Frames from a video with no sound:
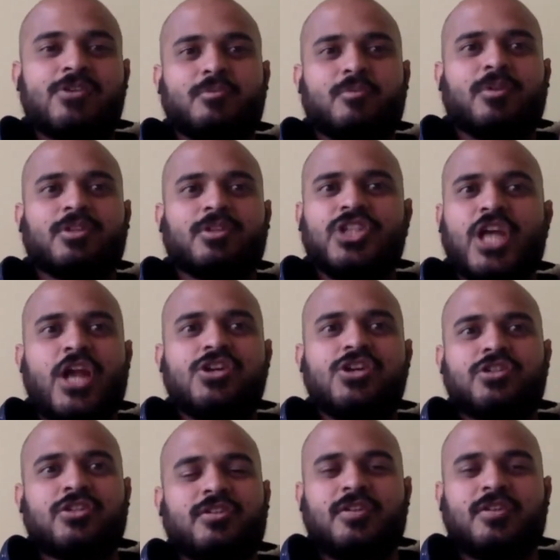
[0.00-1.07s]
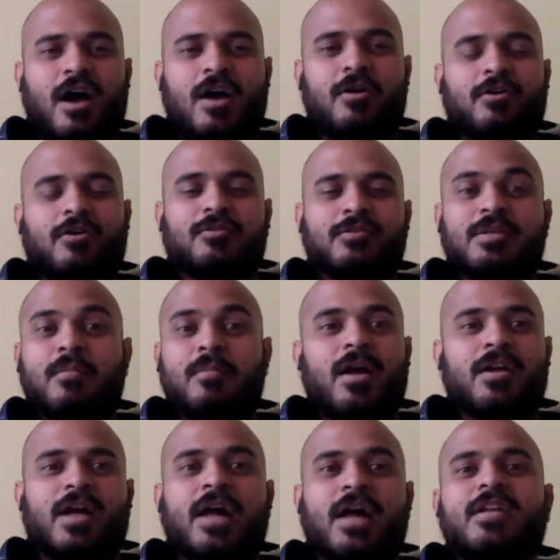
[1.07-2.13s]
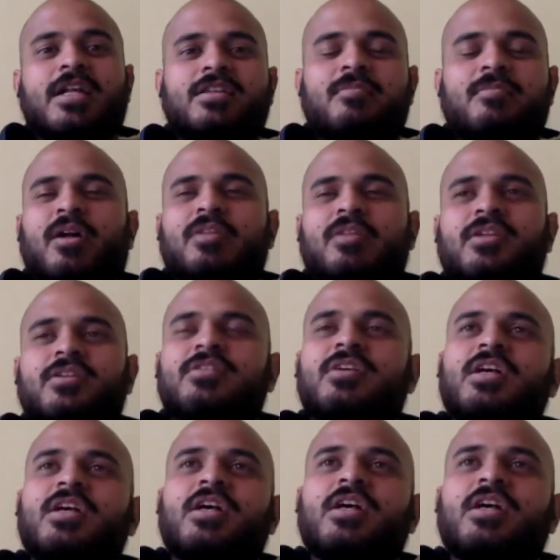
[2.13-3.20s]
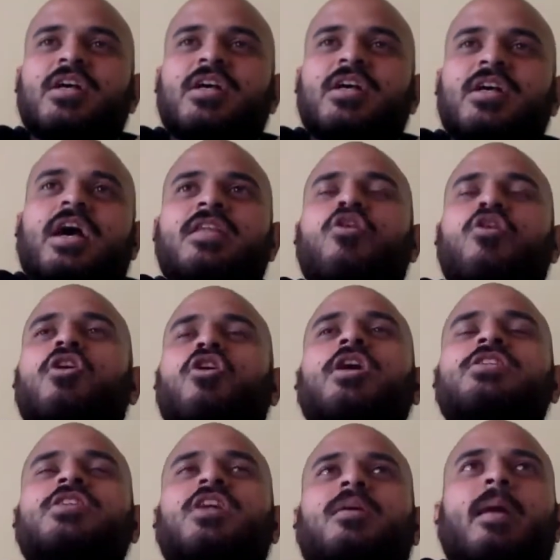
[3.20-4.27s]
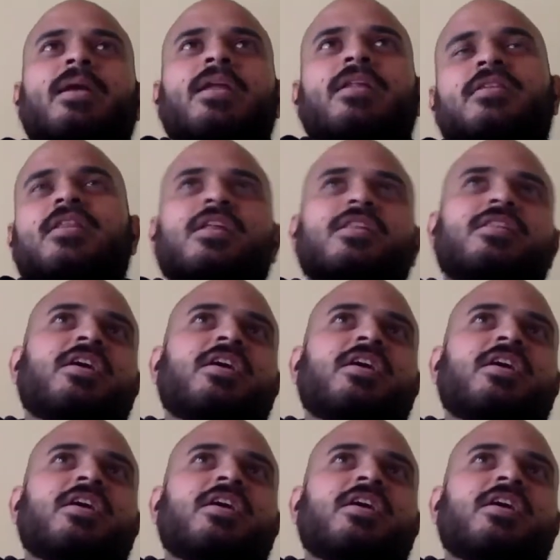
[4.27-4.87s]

tangible change in how in demand it is. And then over a longer term, I mean,